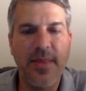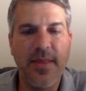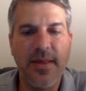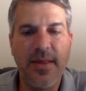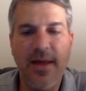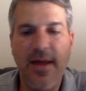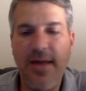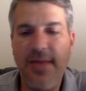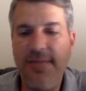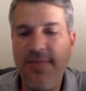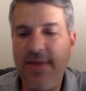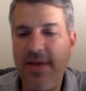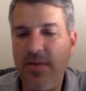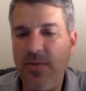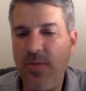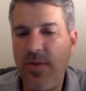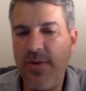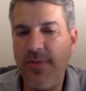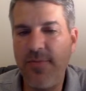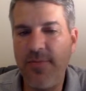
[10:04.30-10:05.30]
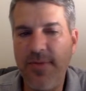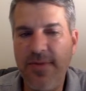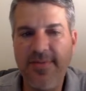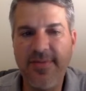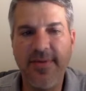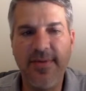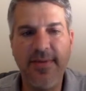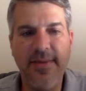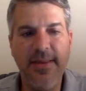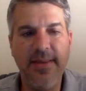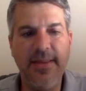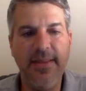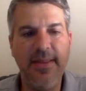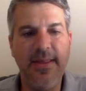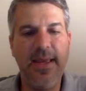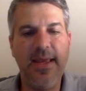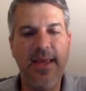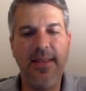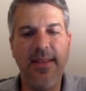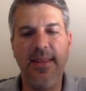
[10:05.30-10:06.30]
I found one recently that
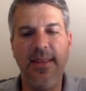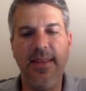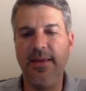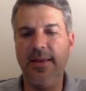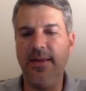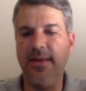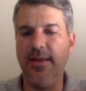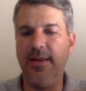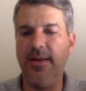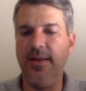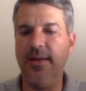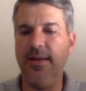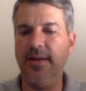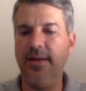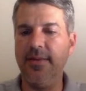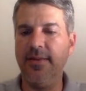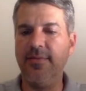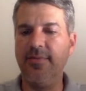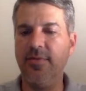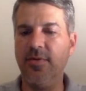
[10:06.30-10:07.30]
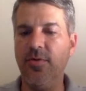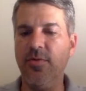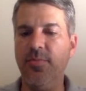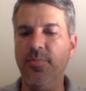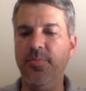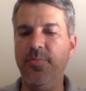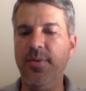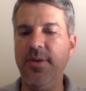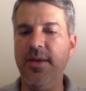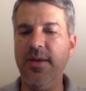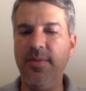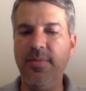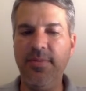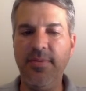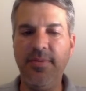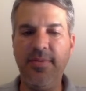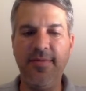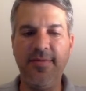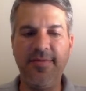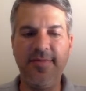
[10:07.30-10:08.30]
had like uh, this whole
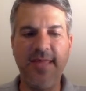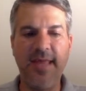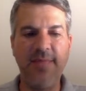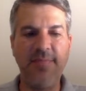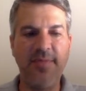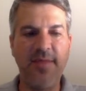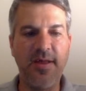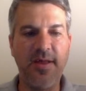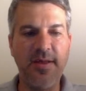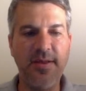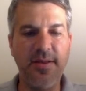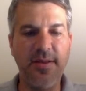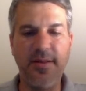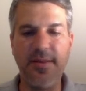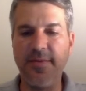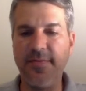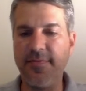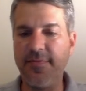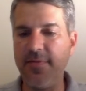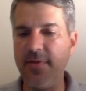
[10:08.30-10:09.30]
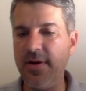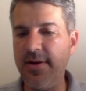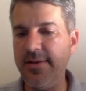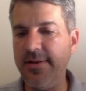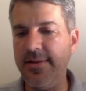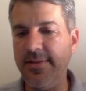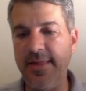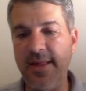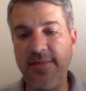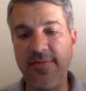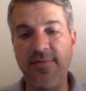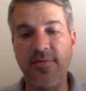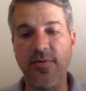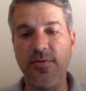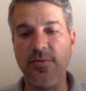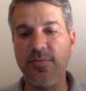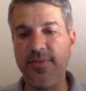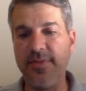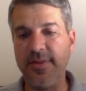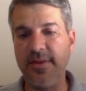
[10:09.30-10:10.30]
bib that snapped on on the front that
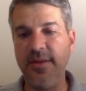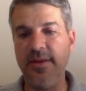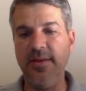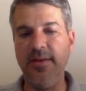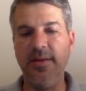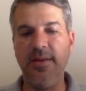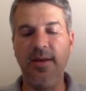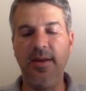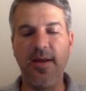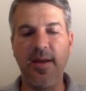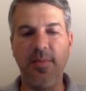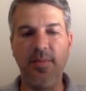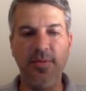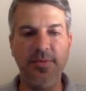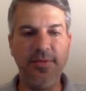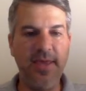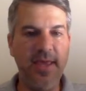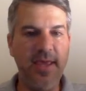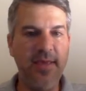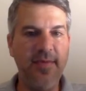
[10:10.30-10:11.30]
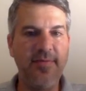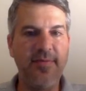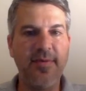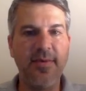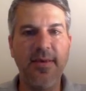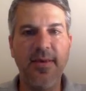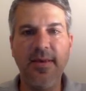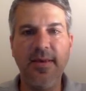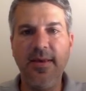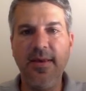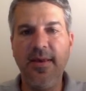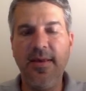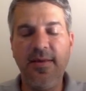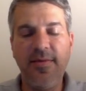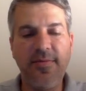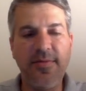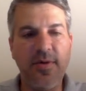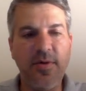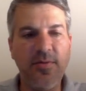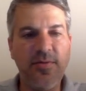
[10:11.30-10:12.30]
sold within a couple days.
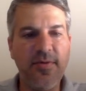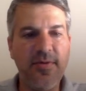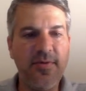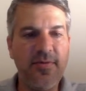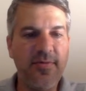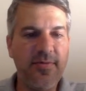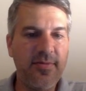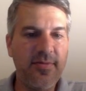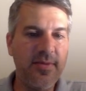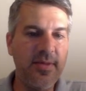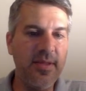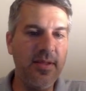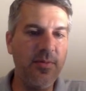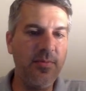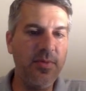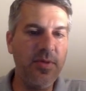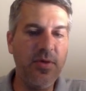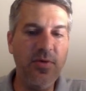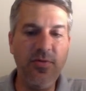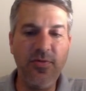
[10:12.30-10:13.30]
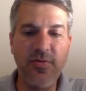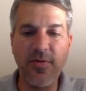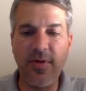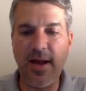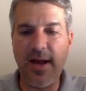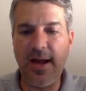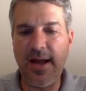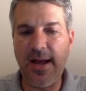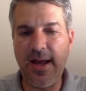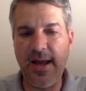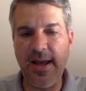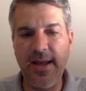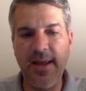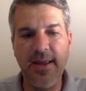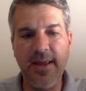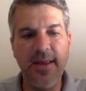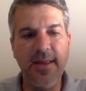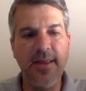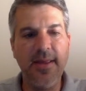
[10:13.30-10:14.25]
So just you know, use your eye.